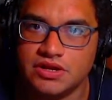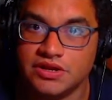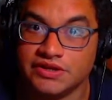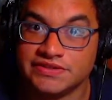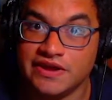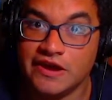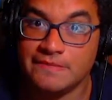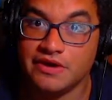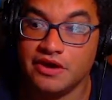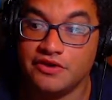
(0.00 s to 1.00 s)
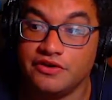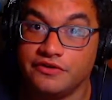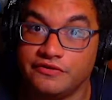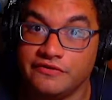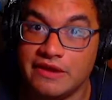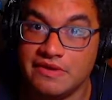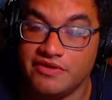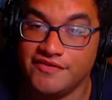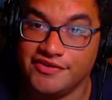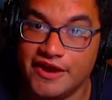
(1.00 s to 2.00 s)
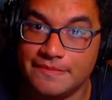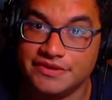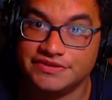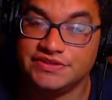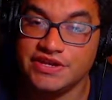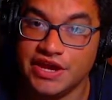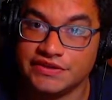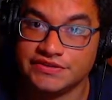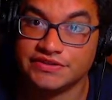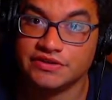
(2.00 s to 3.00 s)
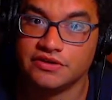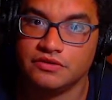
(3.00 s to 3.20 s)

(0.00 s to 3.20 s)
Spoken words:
Next time on Rayman Raving Rabbids DS,